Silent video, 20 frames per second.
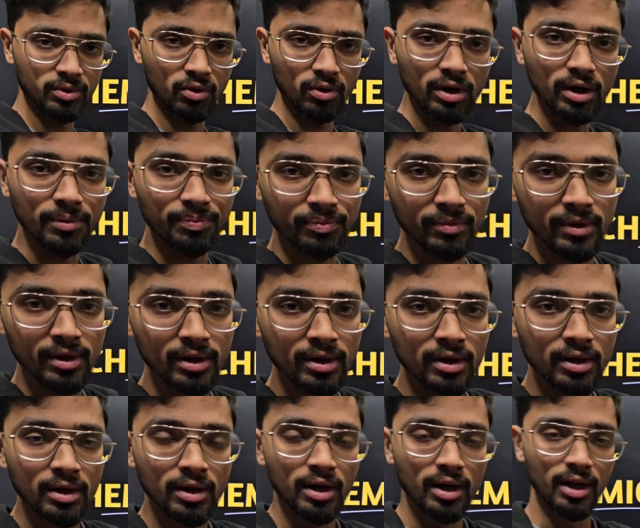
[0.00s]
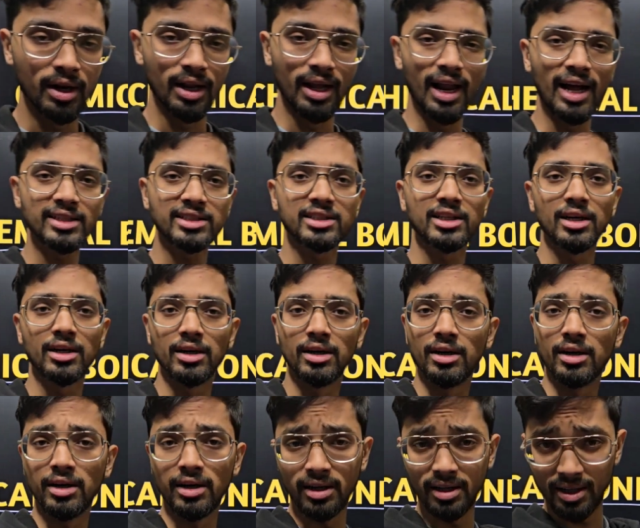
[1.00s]
Okay. In last
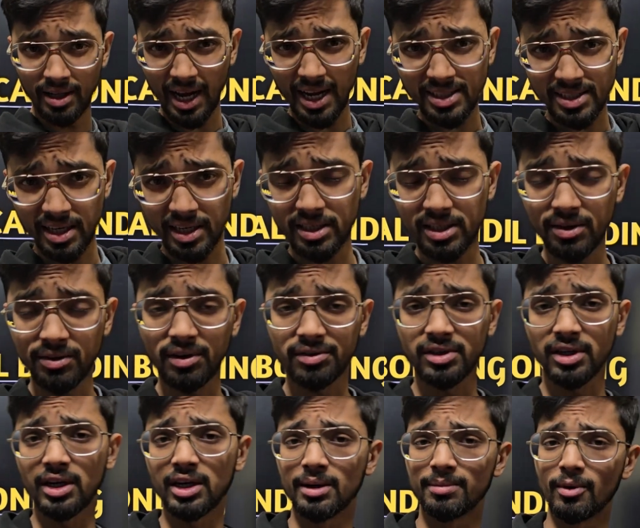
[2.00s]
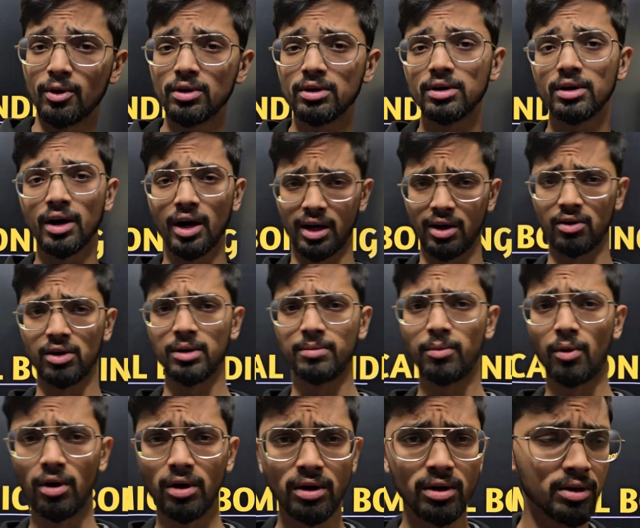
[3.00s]
lecture we have studied about ionic
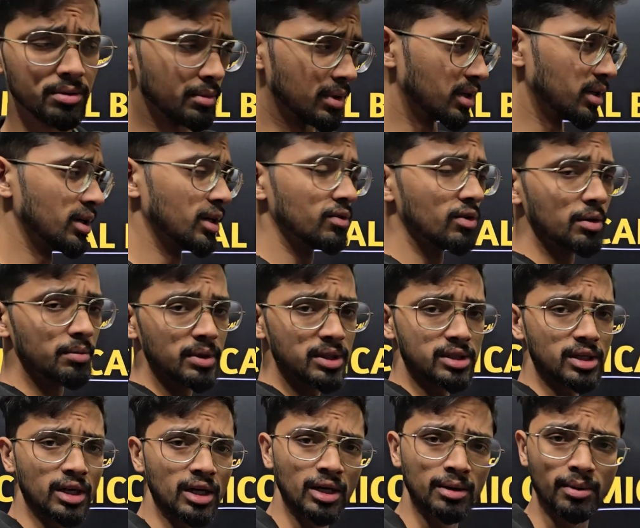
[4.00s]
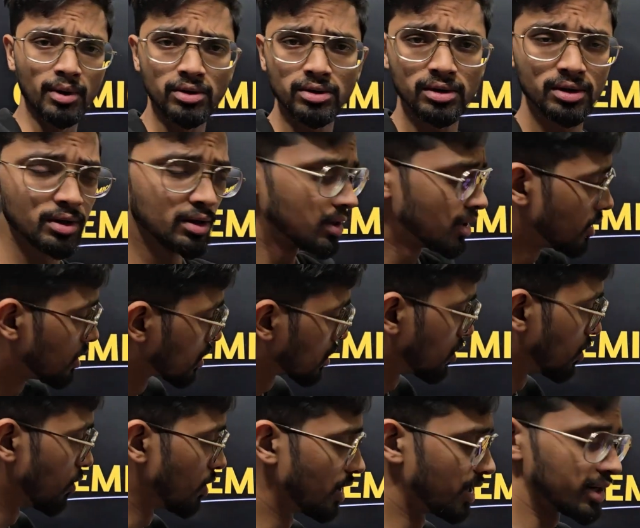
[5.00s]
bond, but here we'll be studying about
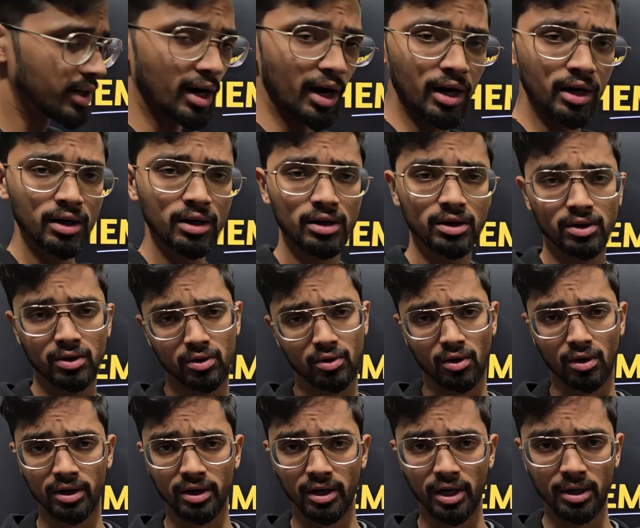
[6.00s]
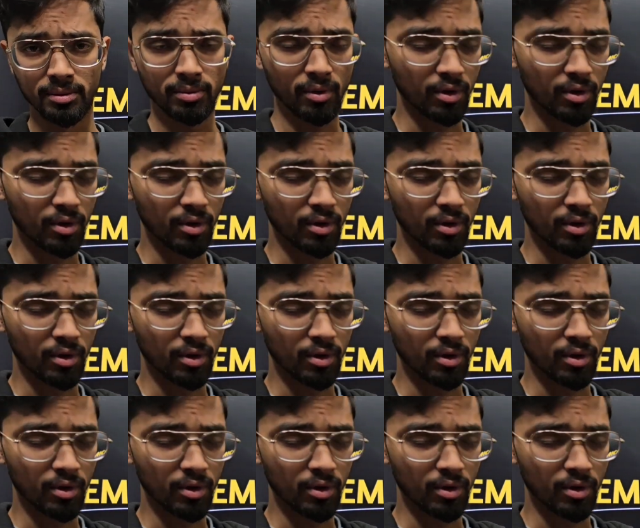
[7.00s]
covalent and coordinate